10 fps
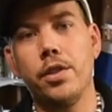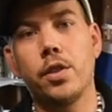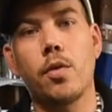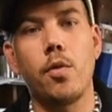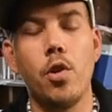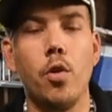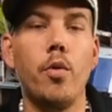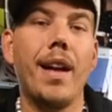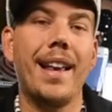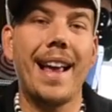
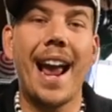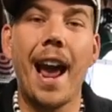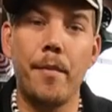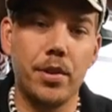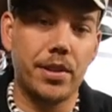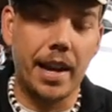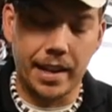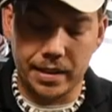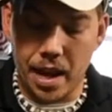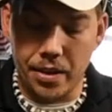screw, and hammer
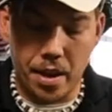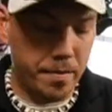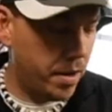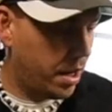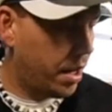settings on them.